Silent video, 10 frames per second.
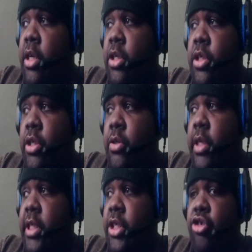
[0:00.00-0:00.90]
So
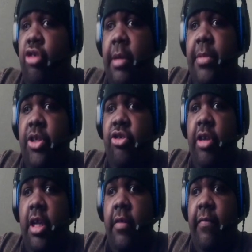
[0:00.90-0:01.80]
they just dropped the
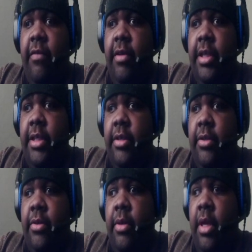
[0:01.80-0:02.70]
trailer for it,
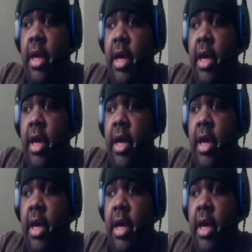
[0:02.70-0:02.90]
so